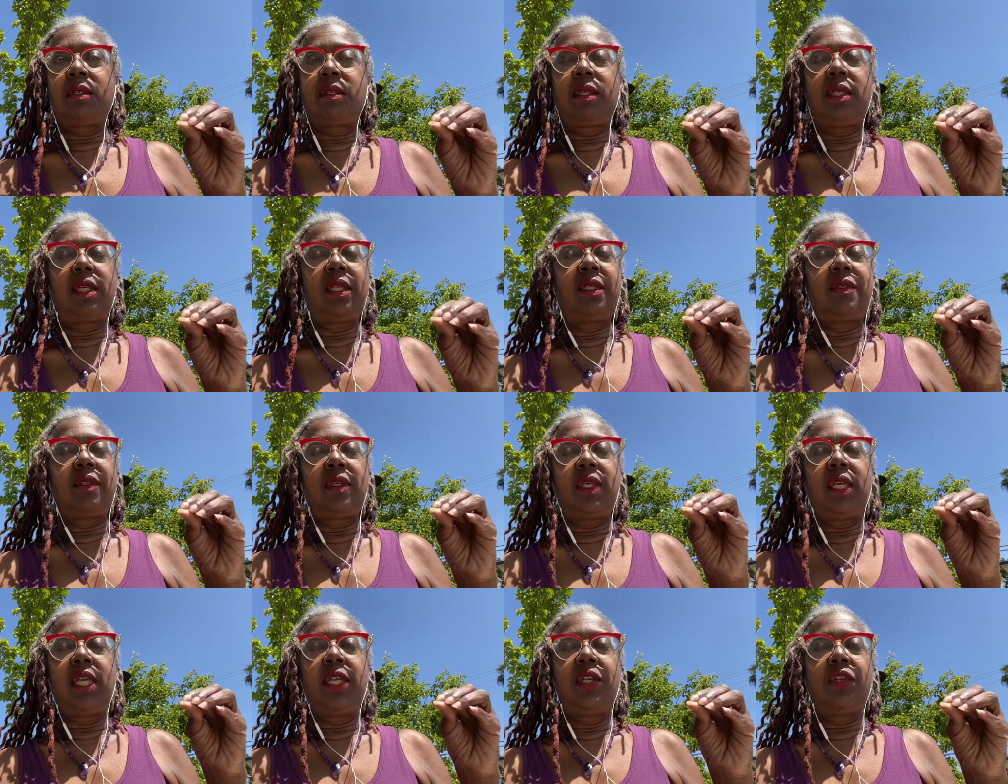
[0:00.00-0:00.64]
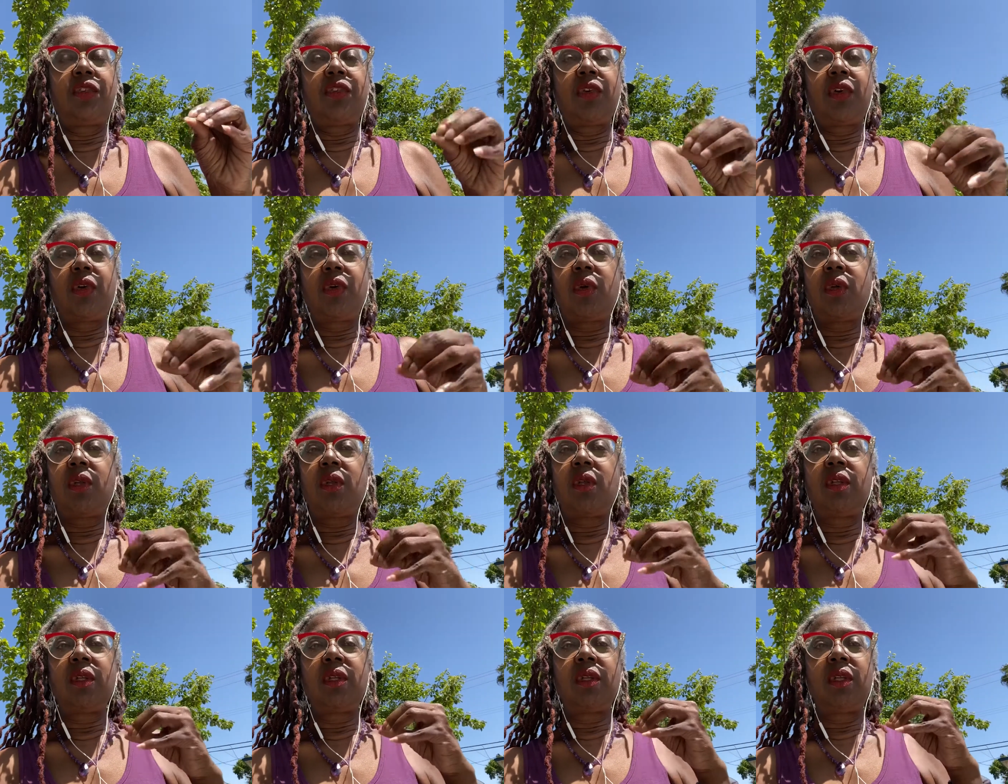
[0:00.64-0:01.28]
it's
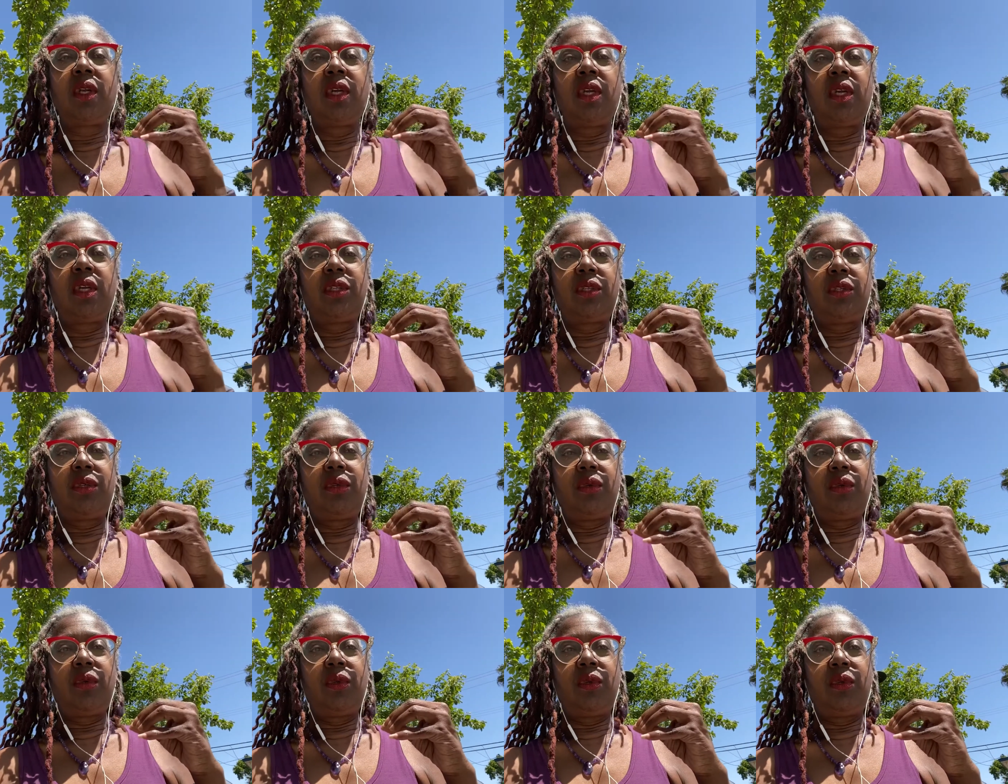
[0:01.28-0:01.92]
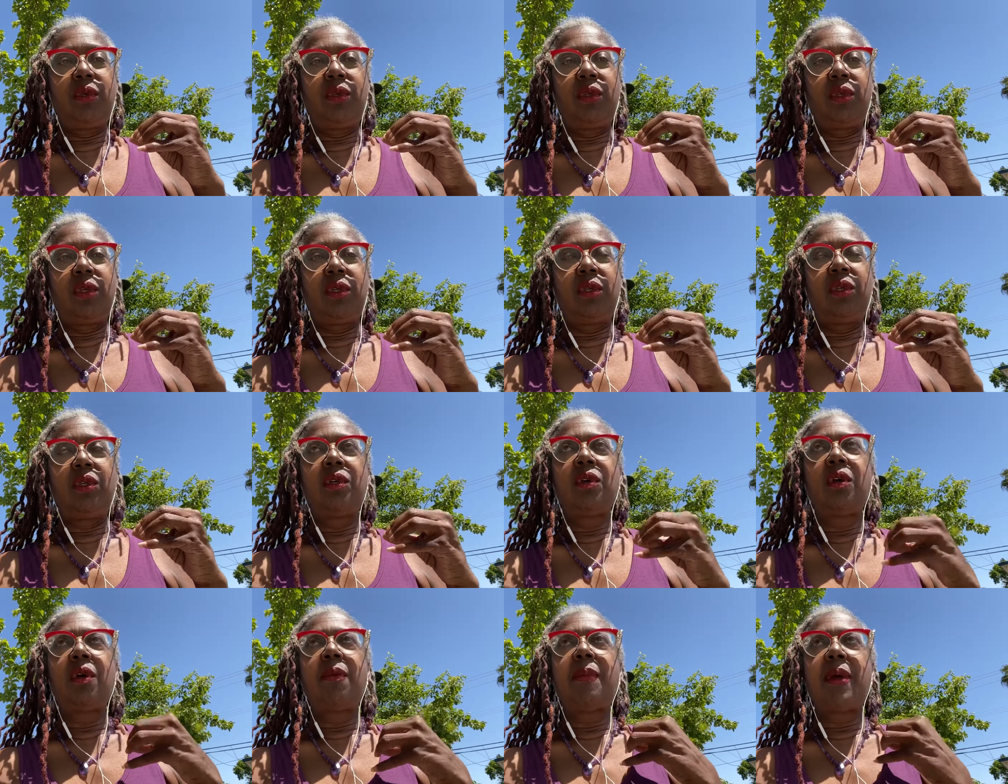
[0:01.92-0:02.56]
integral to
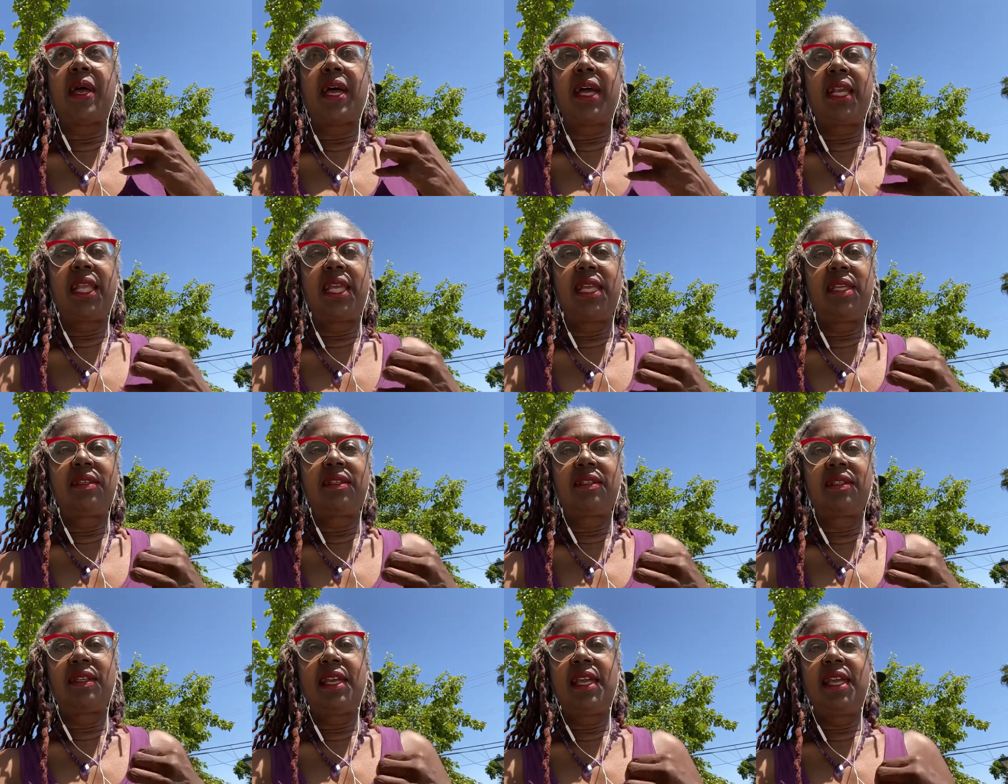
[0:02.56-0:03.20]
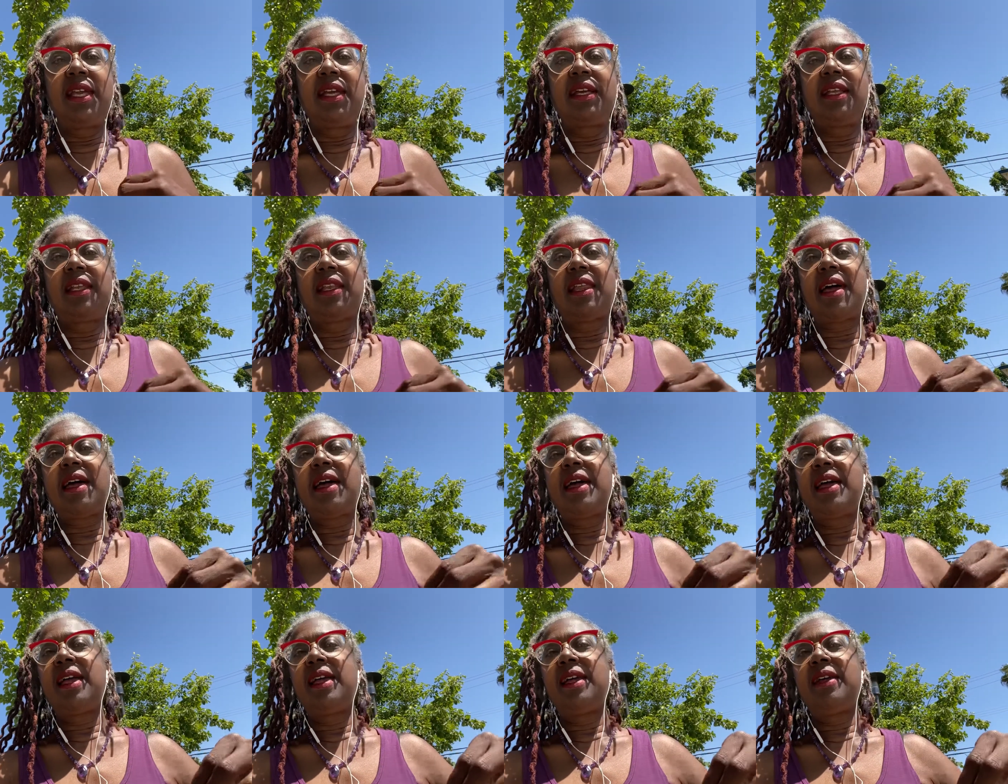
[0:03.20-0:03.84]
your body staying
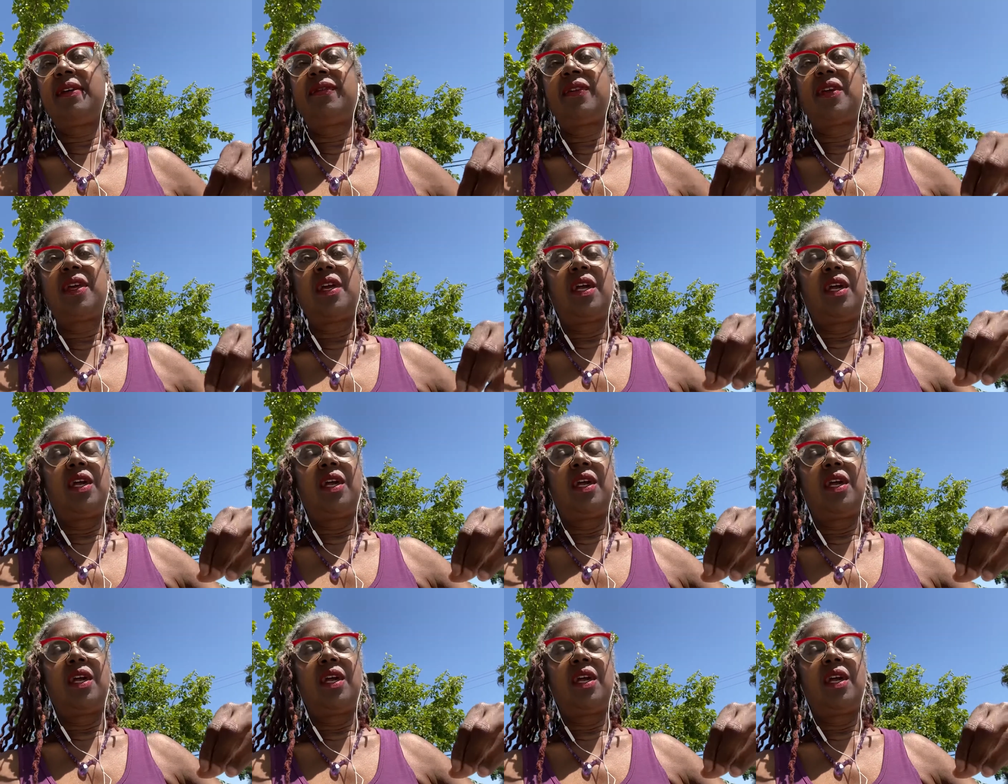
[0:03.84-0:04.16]
alive.